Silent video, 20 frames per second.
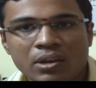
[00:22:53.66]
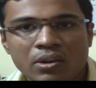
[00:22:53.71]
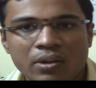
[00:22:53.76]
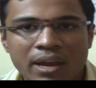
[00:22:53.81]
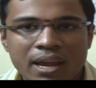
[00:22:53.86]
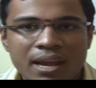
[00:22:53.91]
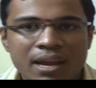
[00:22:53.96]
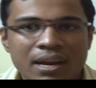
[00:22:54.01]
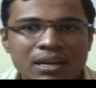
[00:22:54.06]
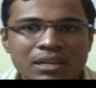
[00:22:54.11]

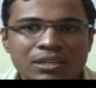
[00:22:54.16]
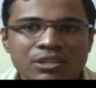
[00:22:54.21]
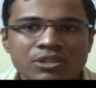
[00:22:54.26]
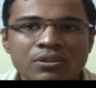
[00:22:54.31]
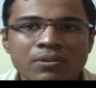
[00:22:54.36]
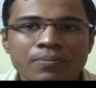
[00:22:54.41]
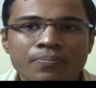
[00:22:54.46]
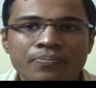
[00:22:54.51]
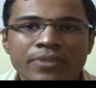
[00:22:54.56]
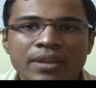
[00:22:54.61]
Okay,
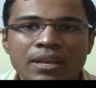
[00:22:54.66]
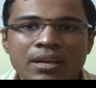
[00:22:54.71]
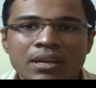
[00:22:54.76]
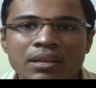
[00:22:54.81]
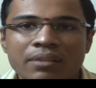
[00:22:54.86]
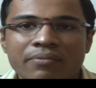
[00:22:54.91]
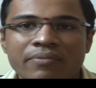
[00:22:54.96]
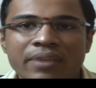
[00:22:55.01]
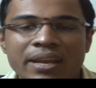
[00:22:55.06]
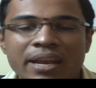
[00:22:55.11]
understood?
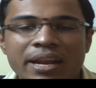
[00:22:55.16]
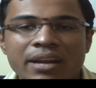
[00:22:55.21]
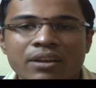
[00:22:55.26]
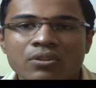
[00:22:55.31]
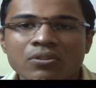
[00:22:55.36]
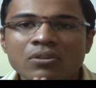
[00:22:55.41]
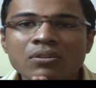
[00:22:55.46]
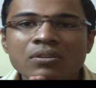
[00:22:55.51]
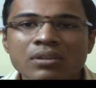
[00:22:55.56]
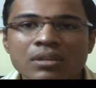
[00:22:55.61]
We
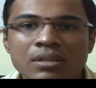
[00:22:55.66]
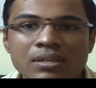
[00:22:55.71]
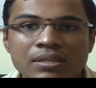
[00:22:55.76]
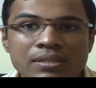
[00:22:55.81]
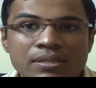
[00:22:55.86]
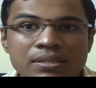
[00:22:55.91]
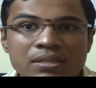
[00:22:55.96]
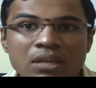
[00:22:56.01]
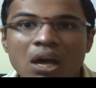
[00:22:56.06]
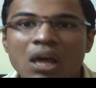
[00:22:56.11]
need to
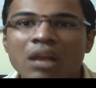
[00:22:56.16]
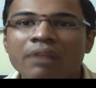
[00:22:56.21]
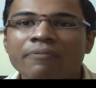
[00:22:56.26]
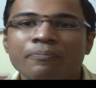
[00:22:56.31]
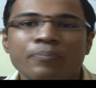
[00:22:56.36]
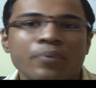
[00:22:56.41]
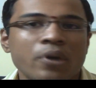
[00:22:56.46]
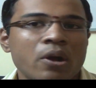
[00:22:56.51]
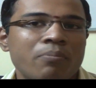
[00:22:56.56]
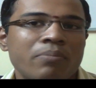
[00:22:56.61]

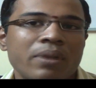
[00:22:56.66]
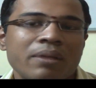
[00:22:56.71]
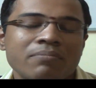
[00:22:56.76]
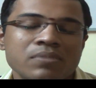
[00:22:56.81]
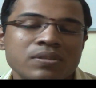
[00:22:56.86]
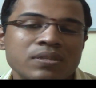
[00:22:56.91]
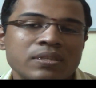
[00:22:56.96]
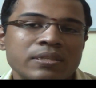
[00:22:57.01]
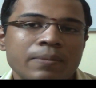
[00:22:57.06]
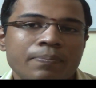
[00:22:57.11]
solve
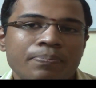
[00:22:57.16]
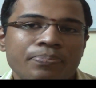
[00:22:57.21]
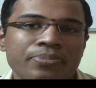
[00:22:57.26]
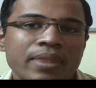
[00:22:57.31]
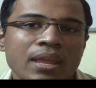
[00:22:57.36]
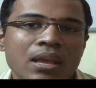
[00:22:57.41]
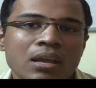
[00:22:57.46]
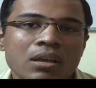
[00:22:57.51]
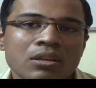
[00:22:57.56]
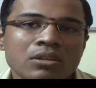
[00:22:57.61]
problems.
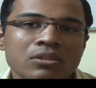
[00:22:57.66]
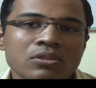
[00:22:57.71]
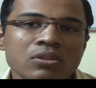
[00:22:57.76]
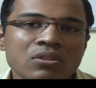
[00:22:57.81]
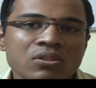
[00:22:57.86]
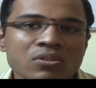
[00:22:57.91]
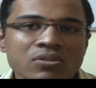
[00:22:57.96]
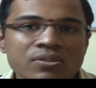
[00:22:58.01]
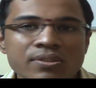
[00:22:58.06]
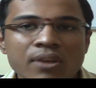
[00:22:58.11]

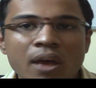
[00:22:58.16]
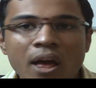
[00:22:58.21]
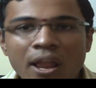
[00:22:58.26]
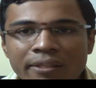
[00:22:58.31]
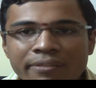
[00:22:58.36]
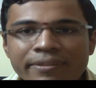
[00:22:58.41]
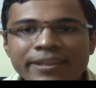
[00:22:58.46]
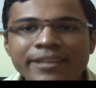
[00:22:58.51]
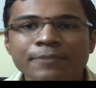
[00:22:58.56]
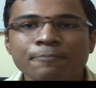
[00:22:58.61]
So to
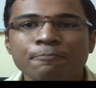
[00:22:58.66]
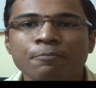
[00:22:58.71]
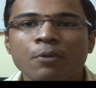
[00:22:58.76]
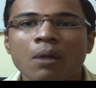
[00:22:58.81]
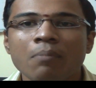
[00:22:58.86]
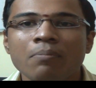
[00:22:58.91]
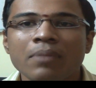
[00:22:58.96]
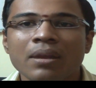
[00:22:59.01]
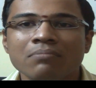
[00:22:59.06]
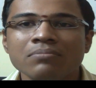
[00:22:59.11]
solve these
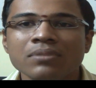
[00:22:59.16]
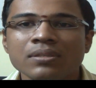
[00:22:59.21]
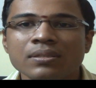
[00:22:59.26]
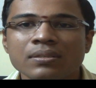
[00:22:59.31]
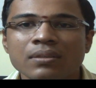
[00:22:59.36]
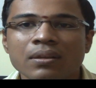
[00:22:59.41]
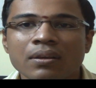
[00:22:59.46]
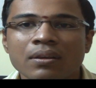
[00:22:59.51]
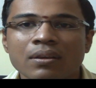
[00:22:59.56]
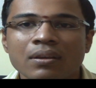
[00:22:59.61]

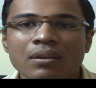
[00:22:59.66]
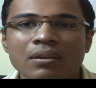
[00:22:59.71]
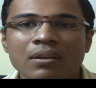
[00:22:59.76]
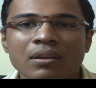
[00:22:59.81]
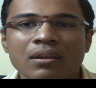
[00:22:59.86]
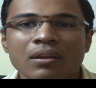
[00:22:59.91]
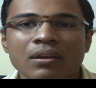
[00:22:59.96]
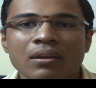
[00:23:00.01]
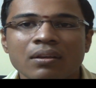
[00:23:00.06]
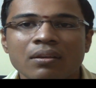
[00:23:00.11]
problems,
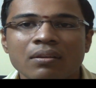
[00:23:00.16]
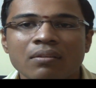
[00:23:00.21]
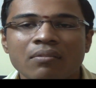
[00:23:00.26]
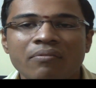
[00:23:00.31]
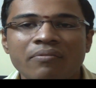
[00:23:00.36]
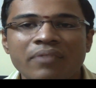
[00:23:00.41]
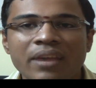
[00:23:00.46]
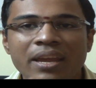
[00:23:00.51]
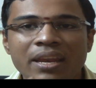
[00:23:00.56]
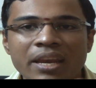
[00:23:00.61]

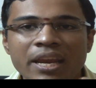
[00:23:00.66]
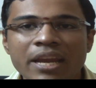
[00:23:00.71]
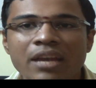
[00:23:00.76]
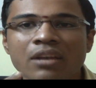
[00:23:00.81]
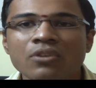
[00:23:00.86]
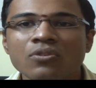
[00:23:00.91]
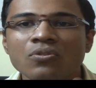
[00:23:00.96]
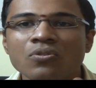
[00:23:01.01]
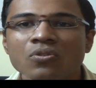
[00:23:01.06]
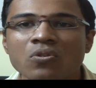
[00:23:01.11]
we
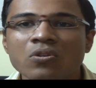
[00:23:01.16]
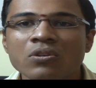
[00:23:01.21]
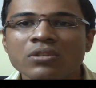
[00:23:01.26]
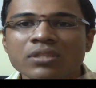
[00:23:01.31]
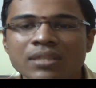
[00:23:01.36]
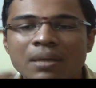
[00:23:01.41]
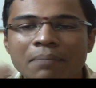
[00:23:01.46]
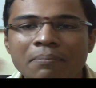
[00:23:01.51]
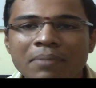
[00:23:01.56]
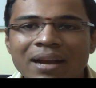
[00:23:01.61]
need to know
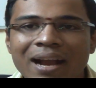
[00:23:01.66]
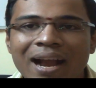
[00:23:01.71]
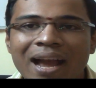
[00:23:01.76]
some